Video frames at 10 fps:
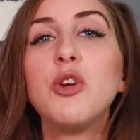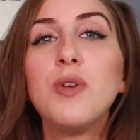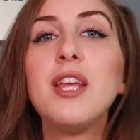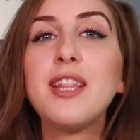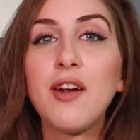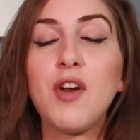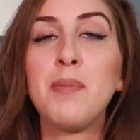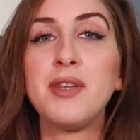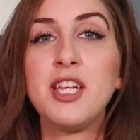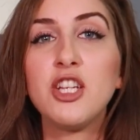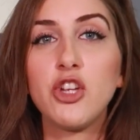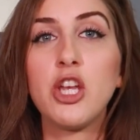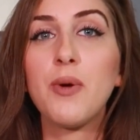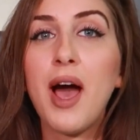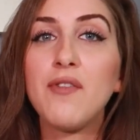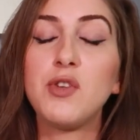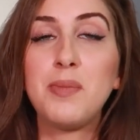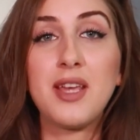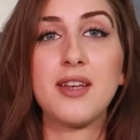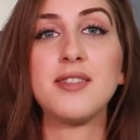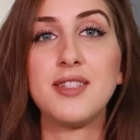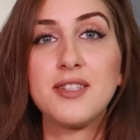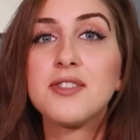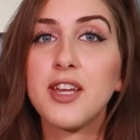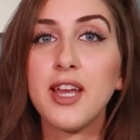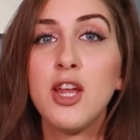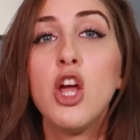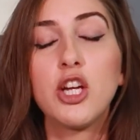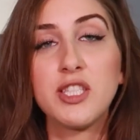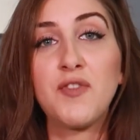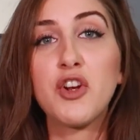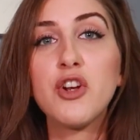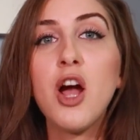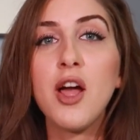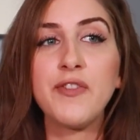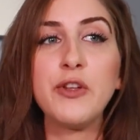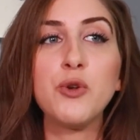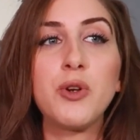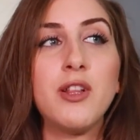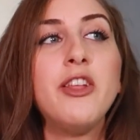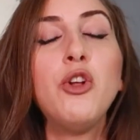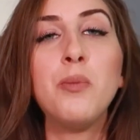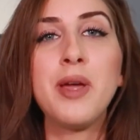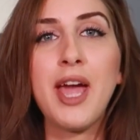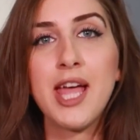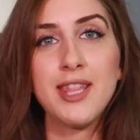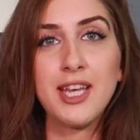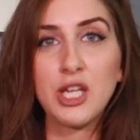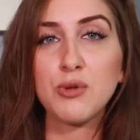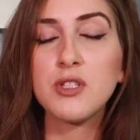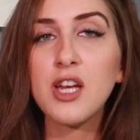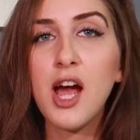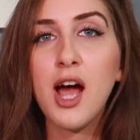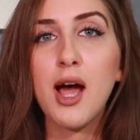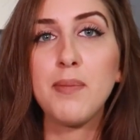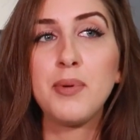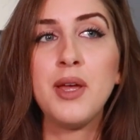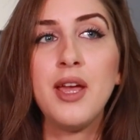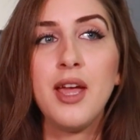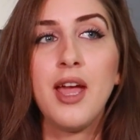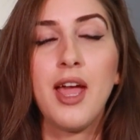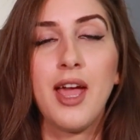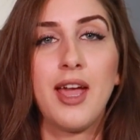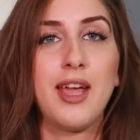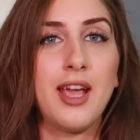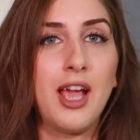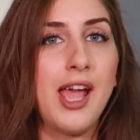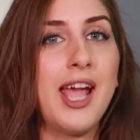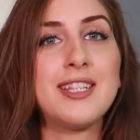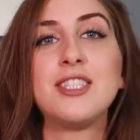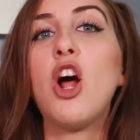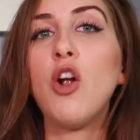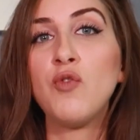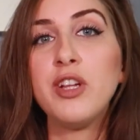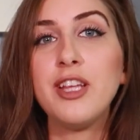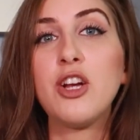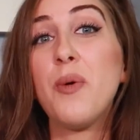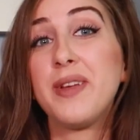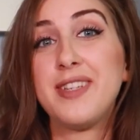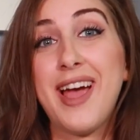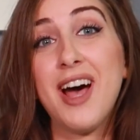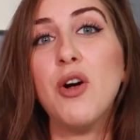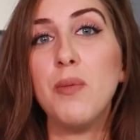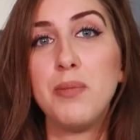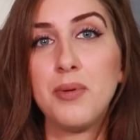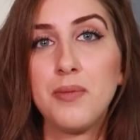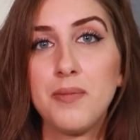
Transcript: You need that repetition. You have to be consistent. Because if you're not, if you do it a little bit and then you stop, it's not really going to help.